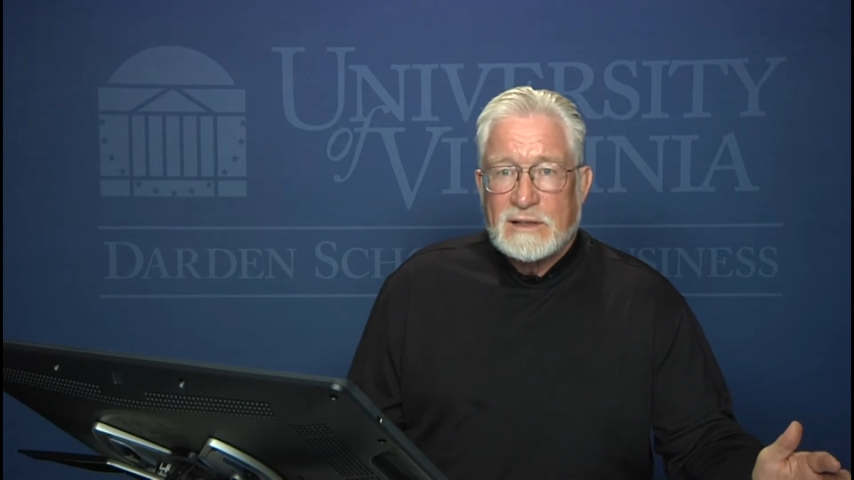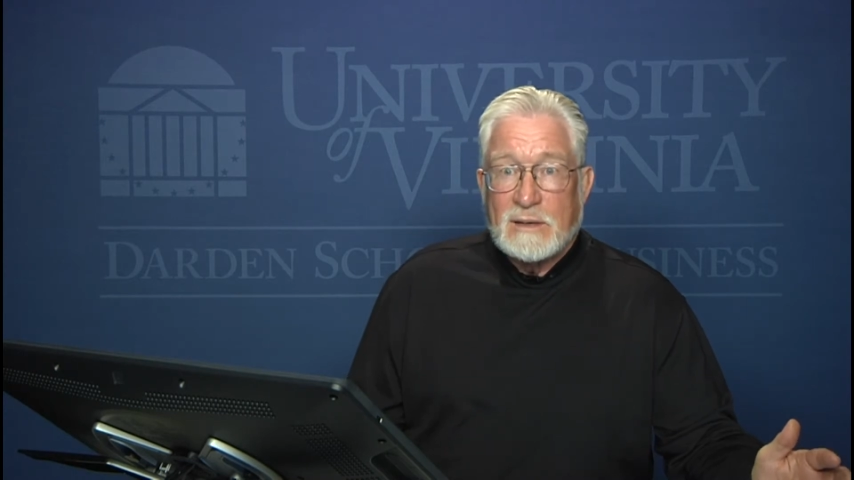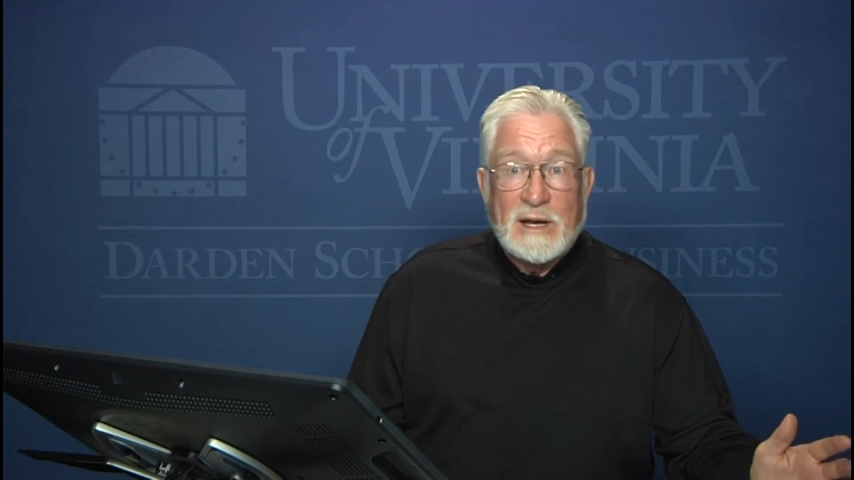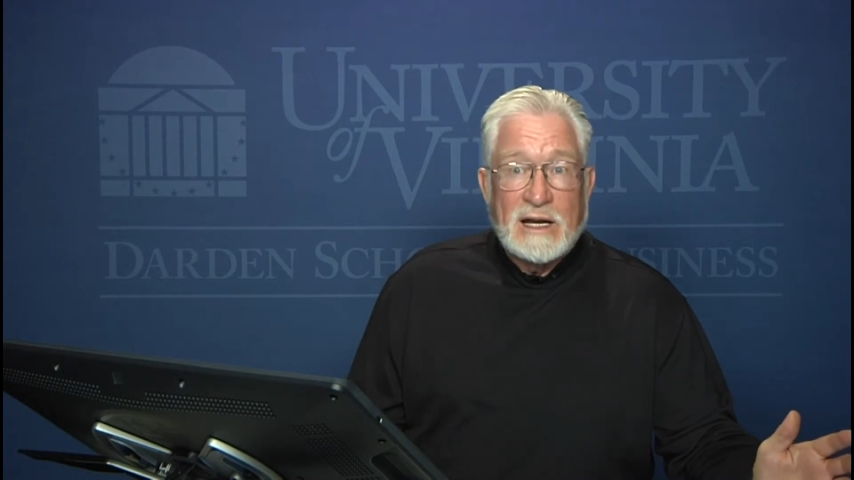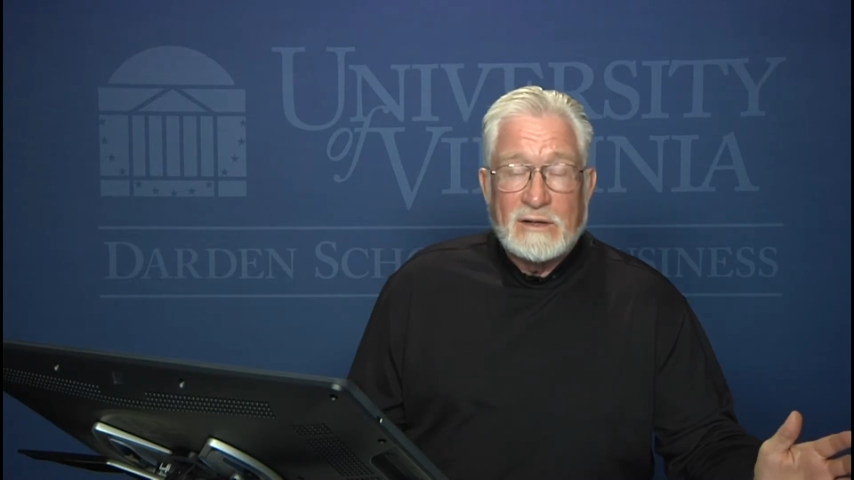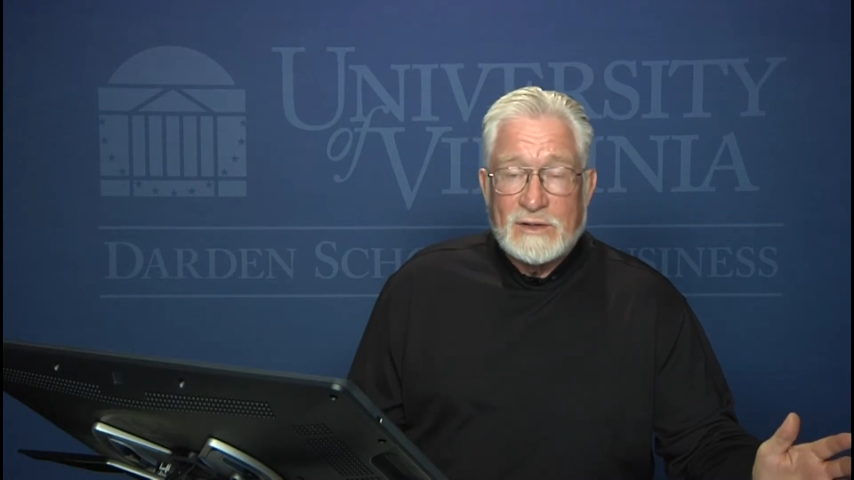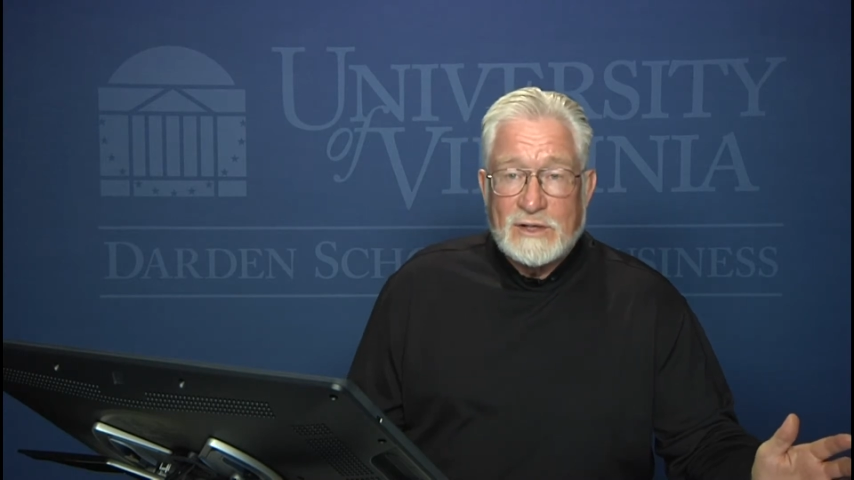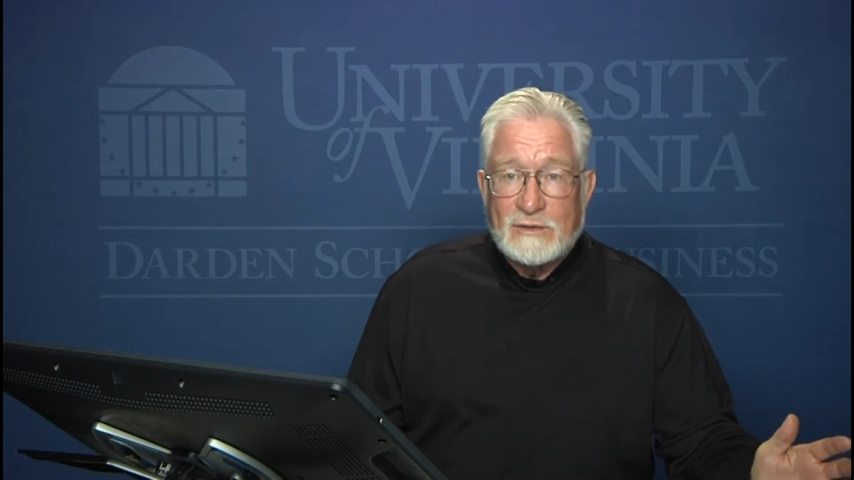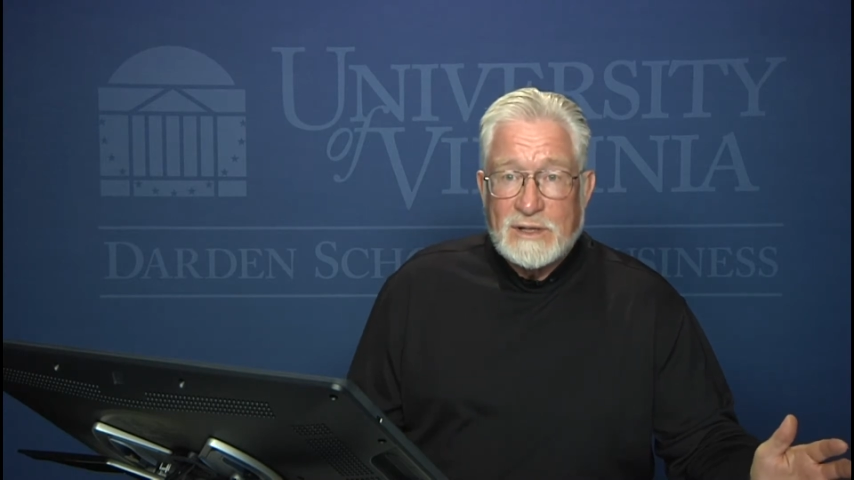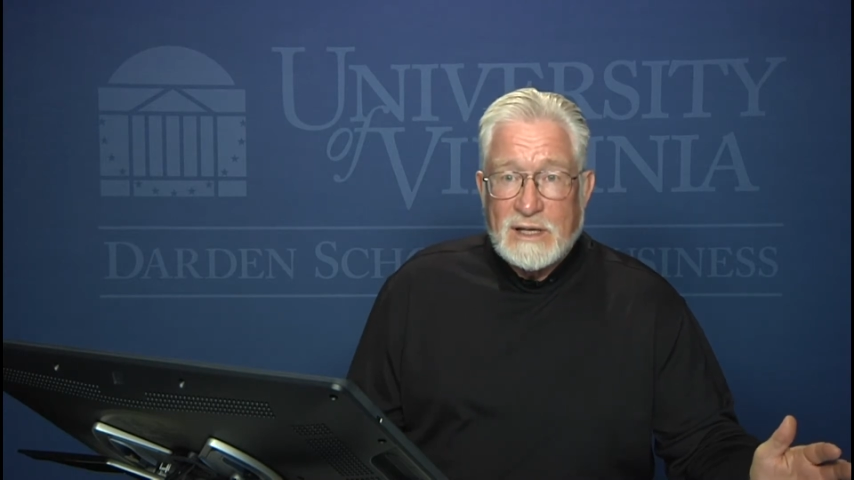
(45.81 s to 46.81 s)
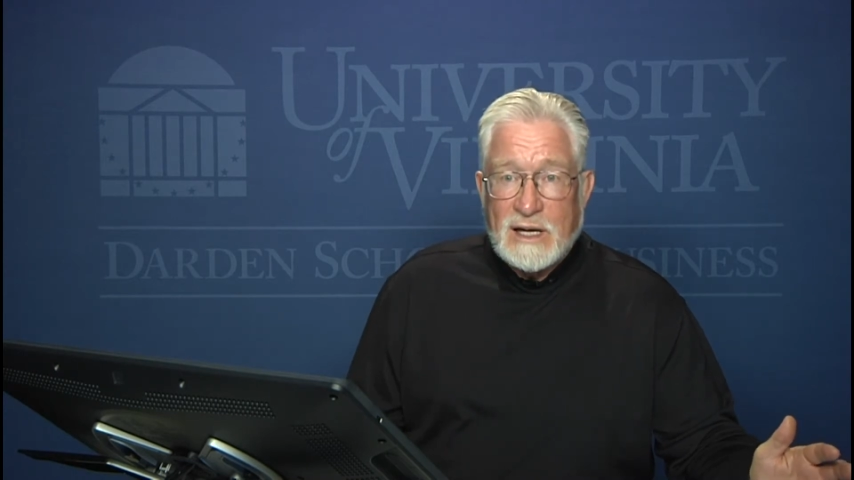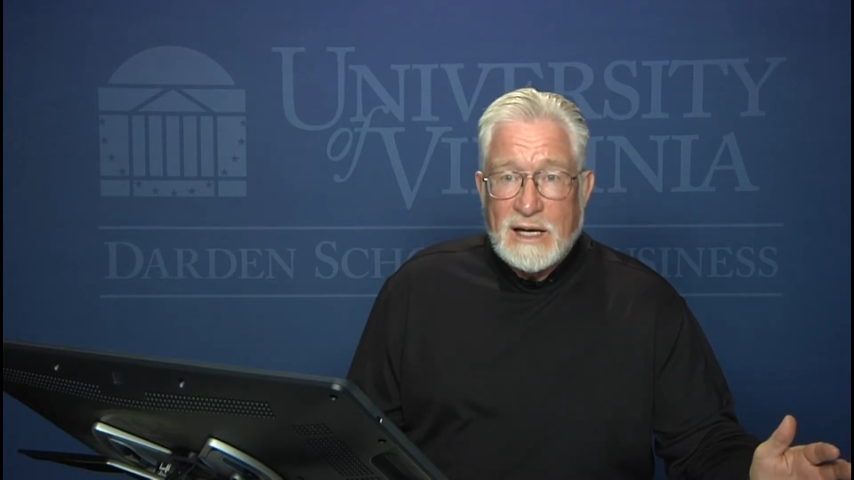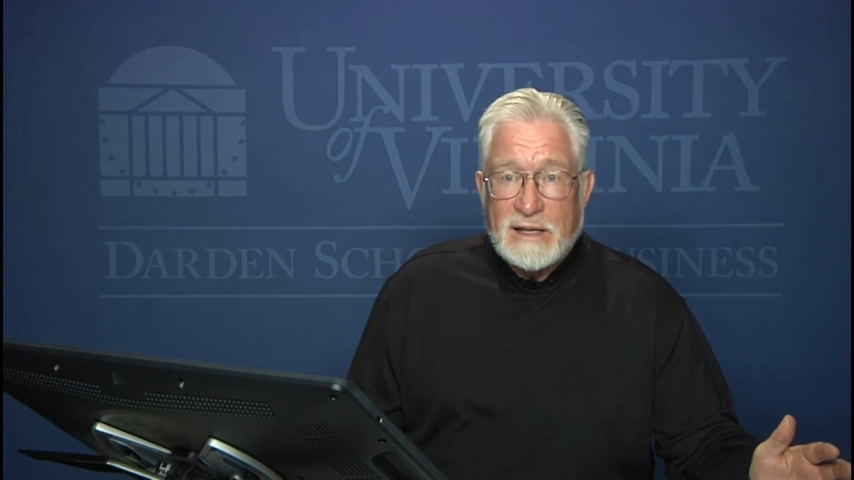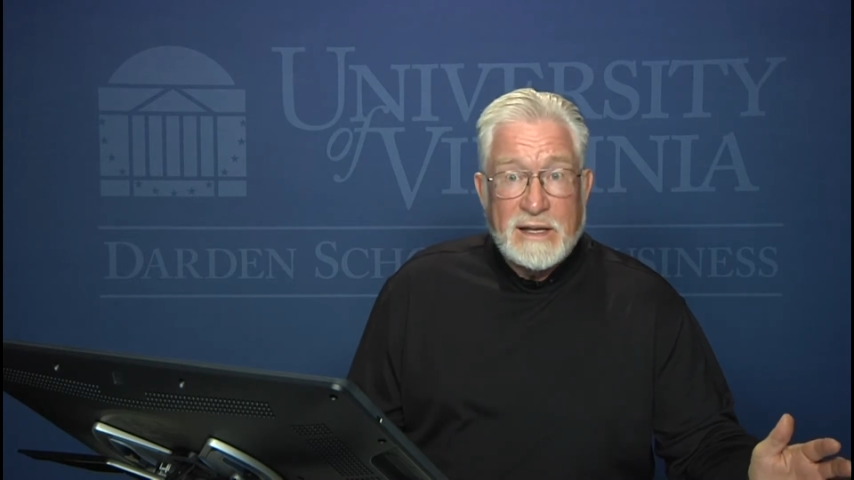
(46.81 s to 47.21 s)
They may not look you in the eye.